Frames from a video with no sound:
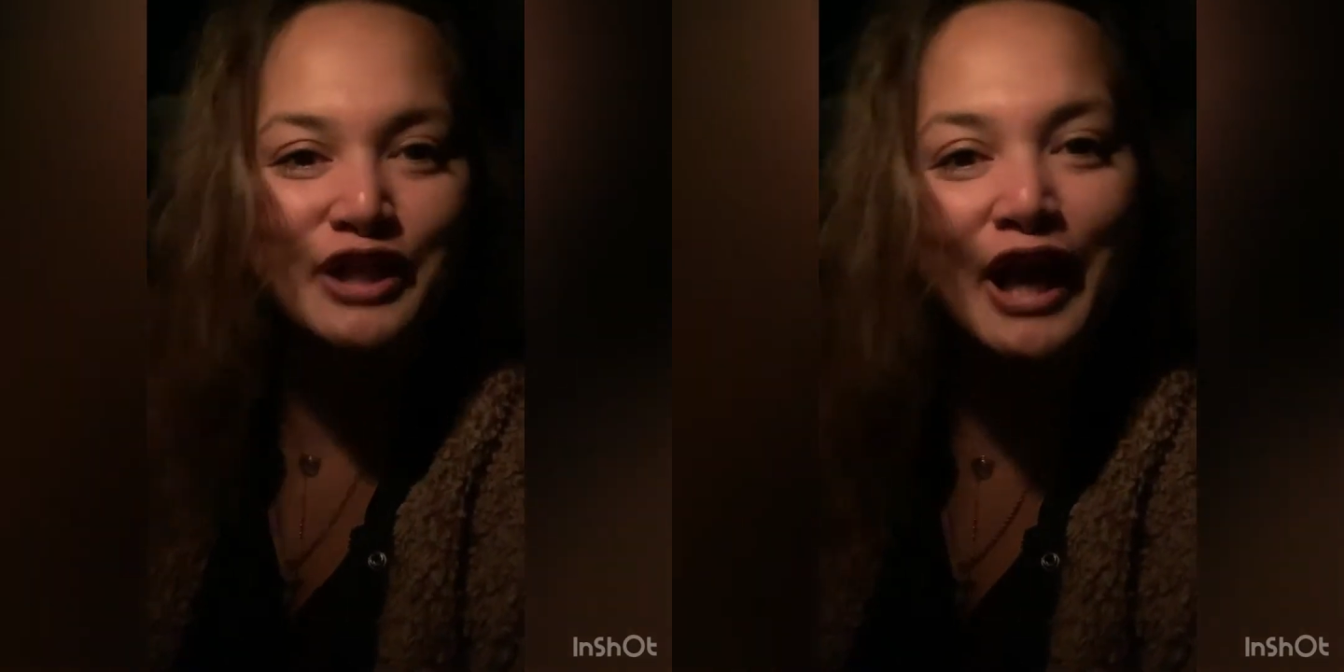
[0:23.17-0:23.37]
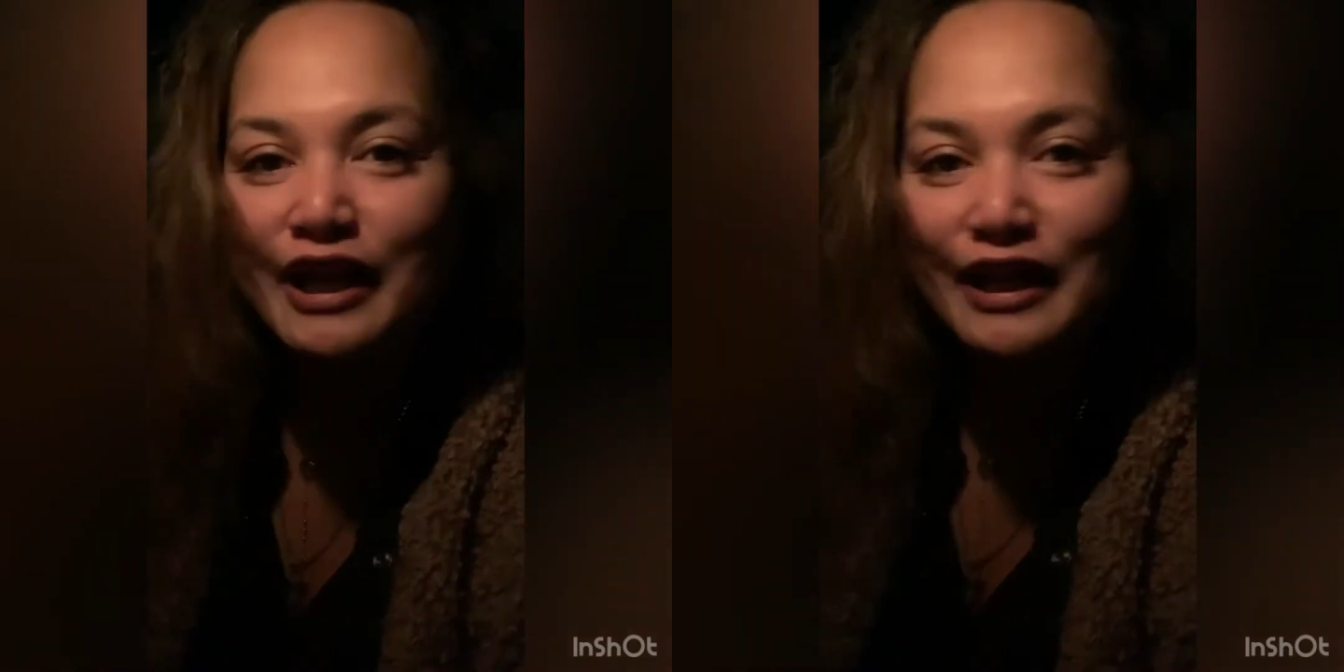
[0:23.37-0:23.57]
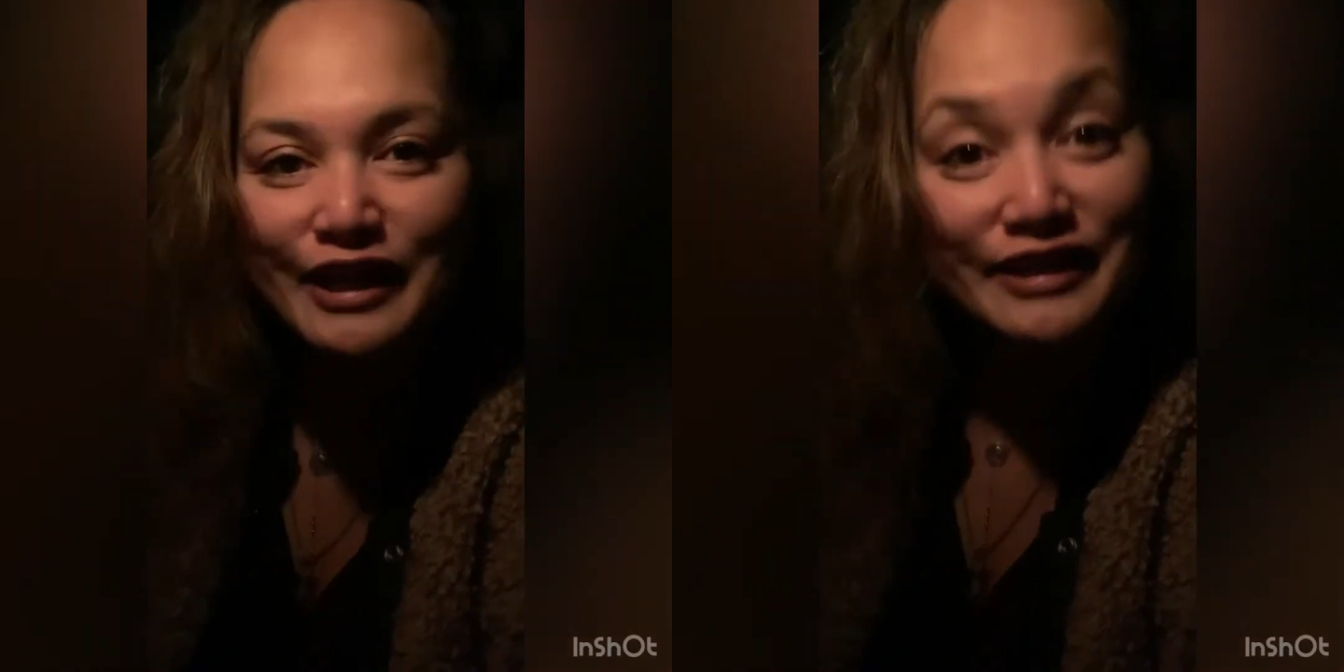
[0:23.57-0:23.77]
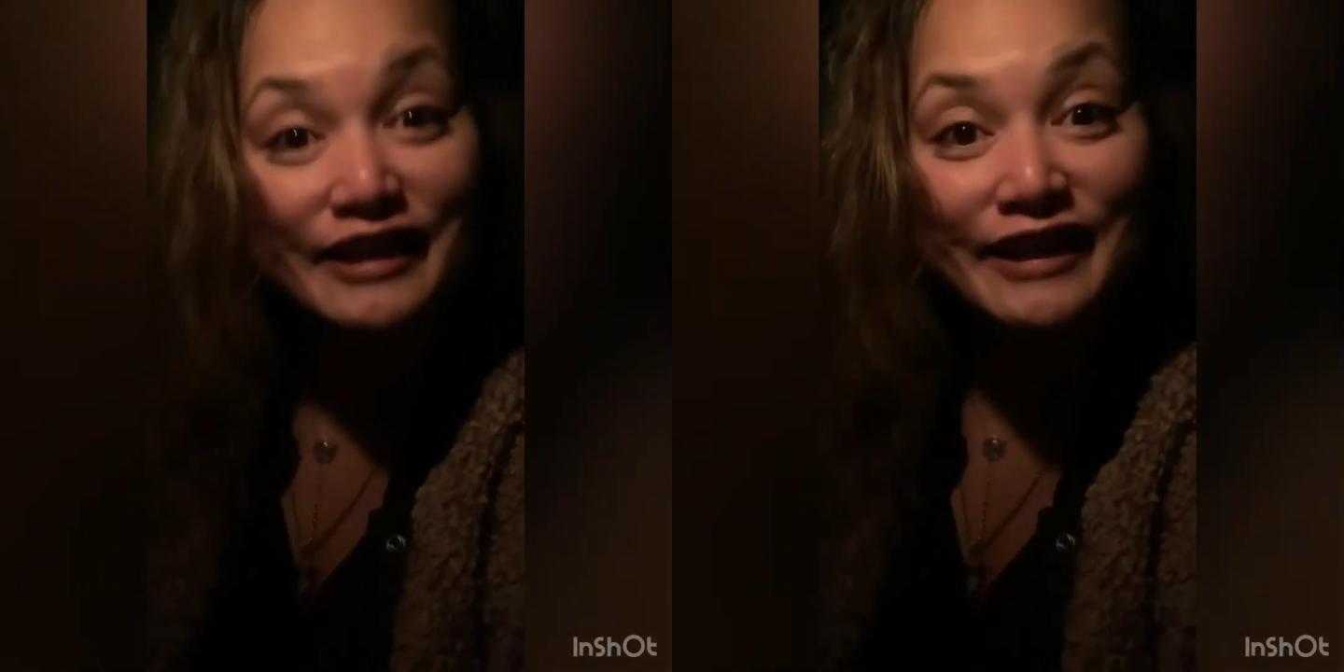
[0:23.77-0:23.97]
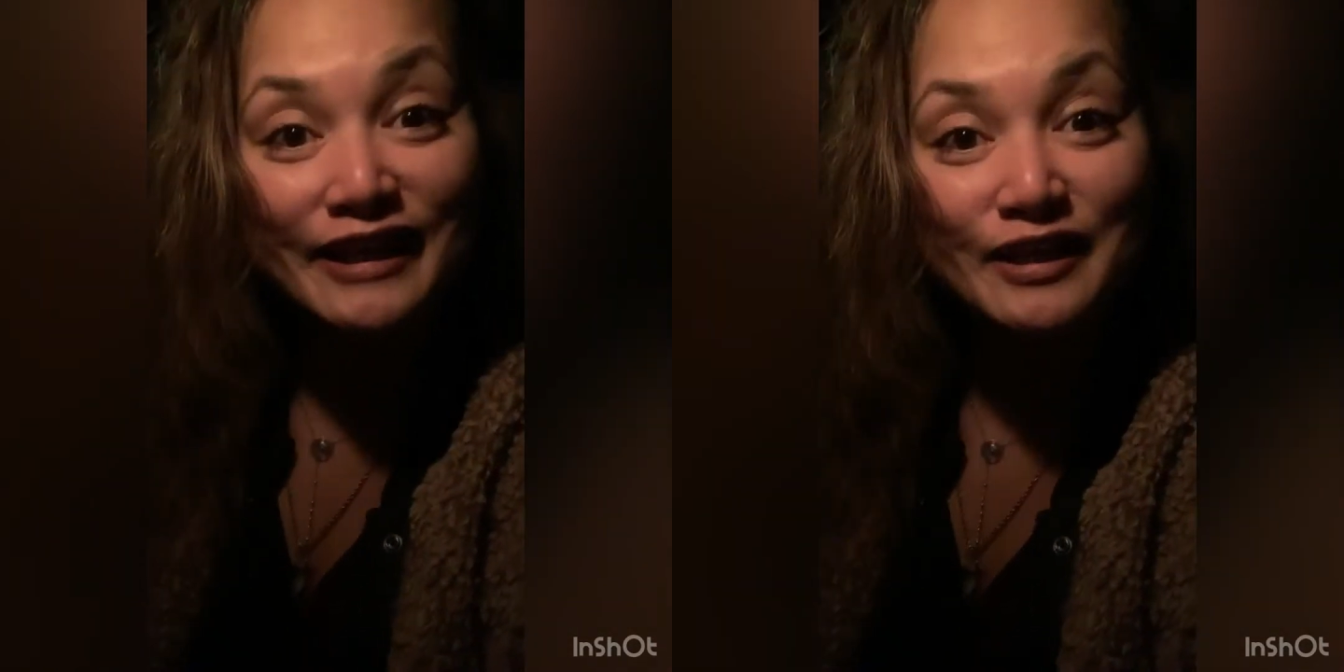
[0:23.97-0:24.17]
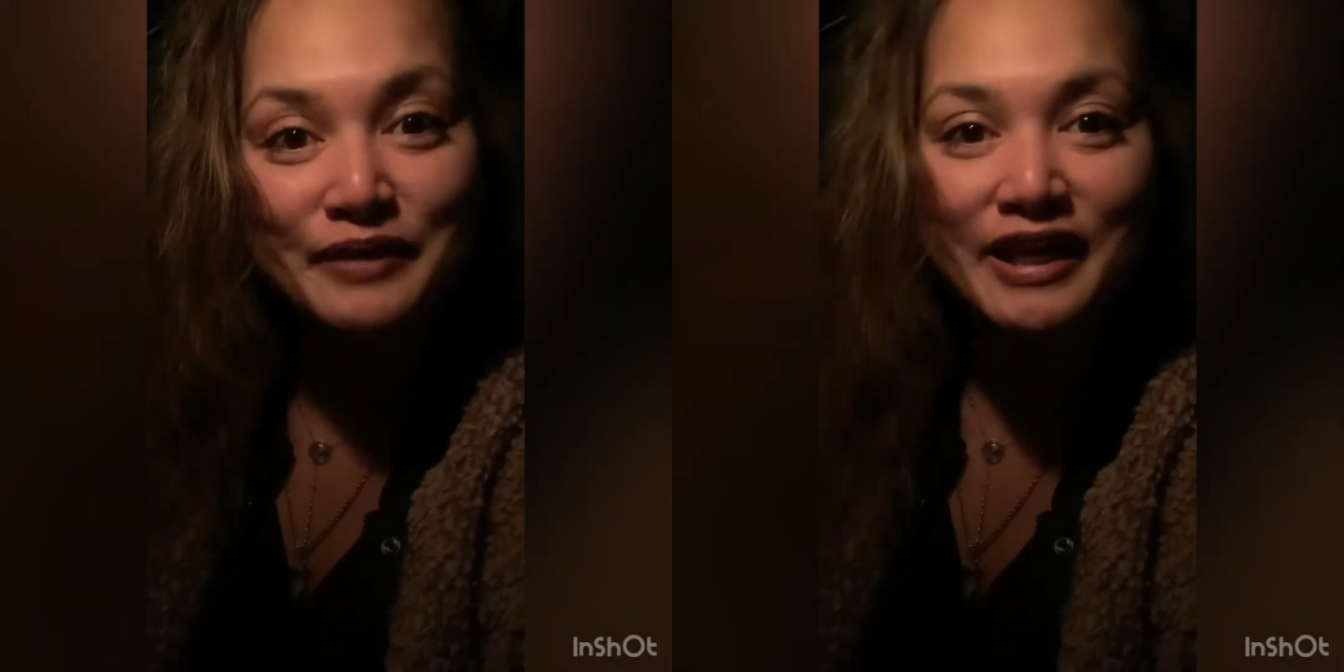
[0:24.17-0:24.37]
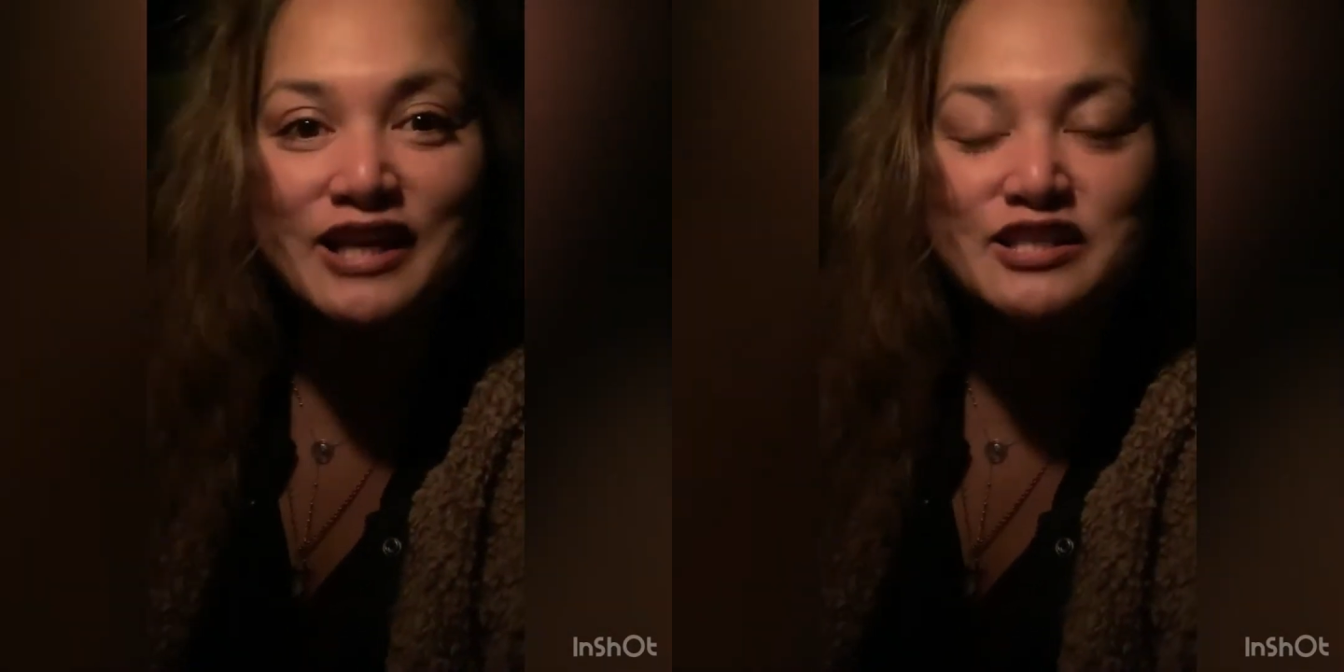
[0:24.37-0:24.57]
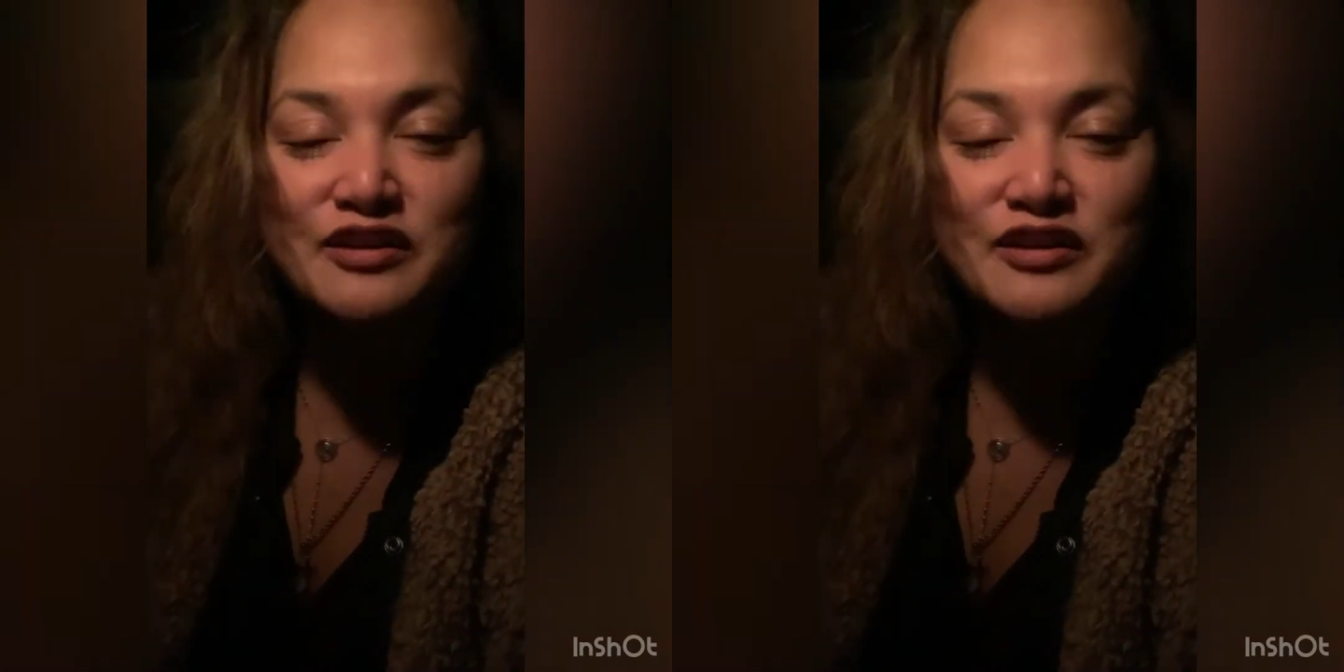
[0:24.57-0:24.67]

I didn't get to eat because